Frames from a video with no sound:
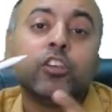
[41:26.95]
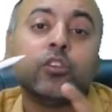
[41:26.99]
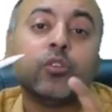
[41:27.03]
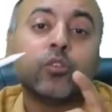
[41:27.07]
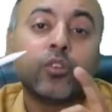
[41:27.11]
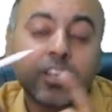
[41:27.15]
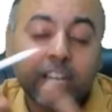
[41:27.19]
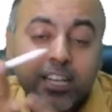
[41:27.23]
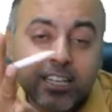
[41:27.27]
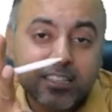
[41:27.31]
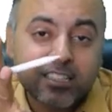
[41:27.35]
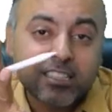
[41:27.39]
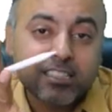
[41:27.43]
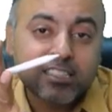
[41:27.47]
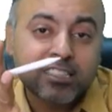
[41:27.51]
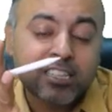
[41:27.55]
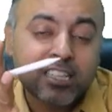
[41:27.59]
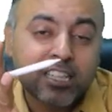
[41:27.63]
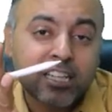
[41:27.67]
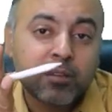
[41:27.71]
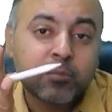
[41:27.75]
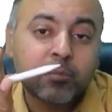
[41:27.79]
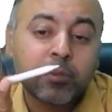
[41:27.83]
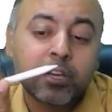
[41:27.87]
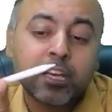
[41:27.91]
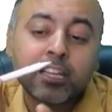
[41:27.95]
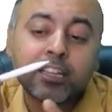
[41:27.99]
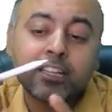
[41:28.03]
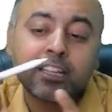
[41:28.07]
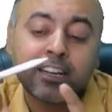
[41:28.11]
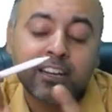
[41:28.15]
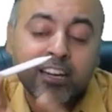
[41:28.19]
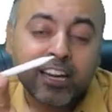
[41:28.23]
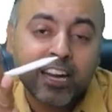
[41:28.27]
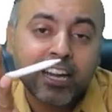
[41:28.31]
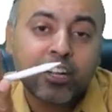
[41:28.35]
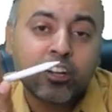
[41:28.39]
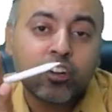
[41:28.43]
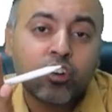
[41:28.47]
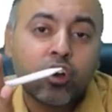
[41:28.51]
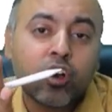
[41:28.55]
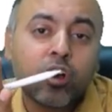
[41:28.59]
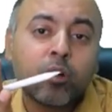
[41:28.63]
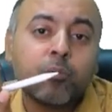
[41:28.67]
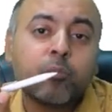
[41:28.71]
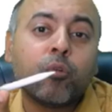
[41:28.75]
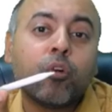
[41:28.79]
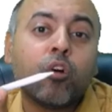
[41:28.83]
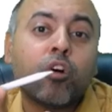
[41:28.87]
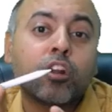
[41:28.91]
You get the serum in the red
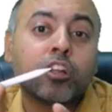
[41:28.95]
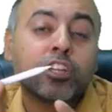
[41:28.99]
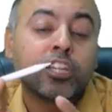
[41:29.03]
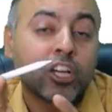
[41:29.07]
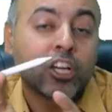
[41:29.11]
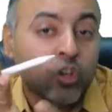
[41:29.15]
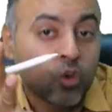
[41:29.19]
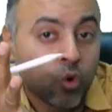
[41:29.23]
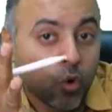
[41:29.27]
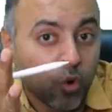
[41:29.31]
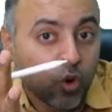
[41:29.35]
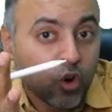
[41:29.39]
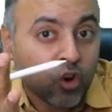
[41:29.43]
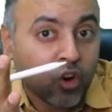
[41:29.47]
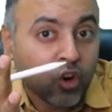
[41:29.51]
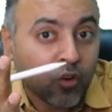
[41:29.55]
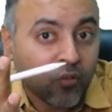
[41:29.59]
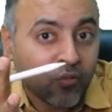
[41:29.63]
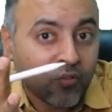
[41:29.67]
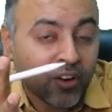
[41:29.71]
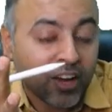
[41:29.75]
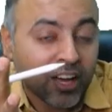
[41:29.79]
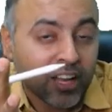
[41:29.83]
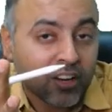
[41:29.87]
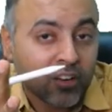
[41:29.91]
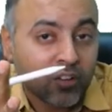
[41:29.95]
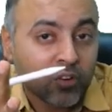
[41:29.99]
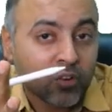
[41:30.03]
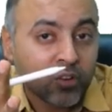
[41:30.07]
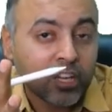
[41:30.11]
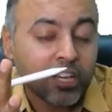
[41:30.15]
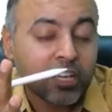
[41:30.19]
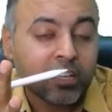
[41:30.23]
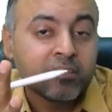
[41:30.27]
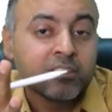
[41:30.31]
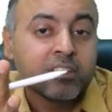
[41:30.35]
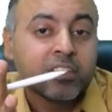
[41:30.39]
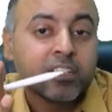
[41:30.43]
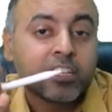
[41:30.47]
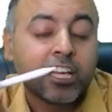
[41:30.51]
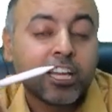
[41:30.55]
top or the gold top vial. Okay.